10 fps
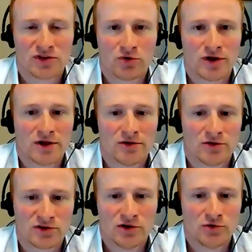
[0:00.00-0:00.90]
to bring the
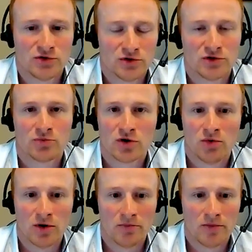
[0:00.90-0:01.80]
solution to the
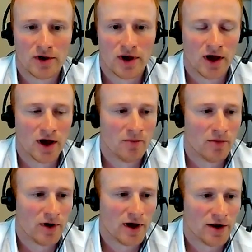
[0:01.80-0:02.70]
problem,
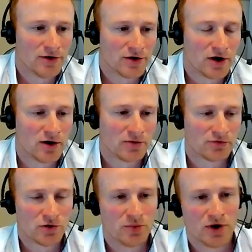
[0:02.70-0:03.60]
and our
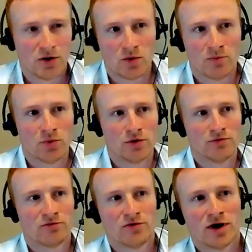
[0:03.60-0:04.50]
throughput at
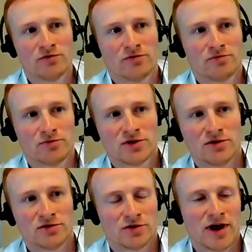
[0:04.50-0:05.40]
1.5
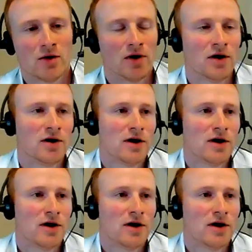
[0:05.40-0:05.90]
tons an hour,